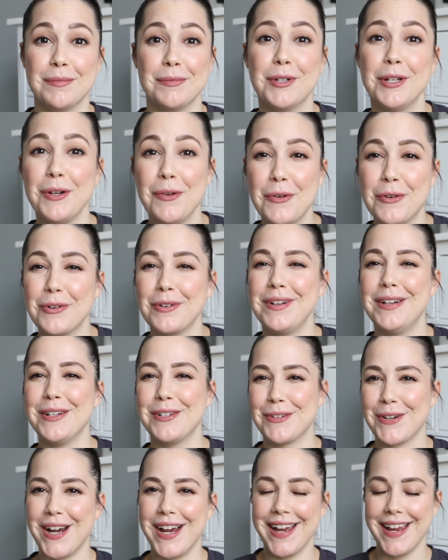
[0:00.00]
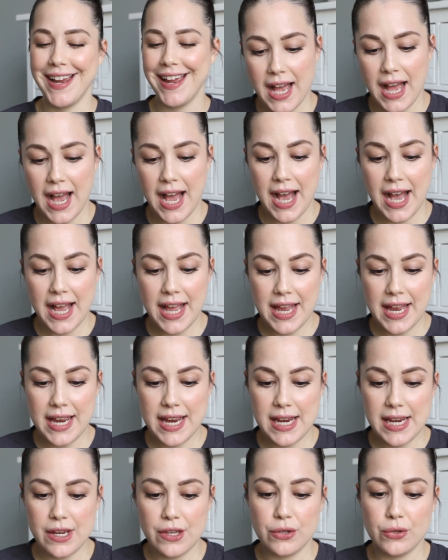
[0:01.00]
I'm going to order it and try it.
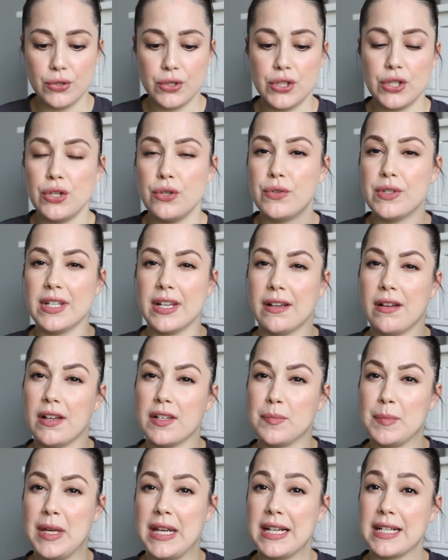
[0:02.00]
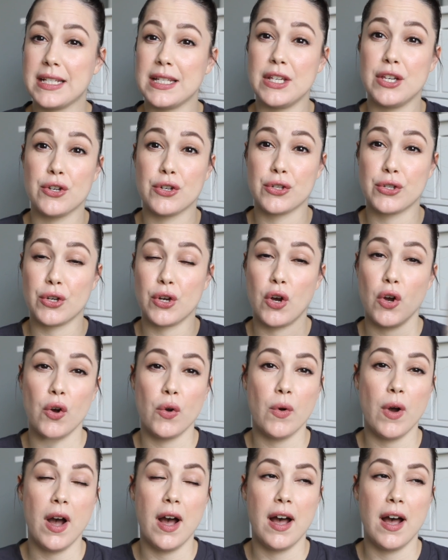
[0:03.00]
I used to use IT Cosmetics years ago.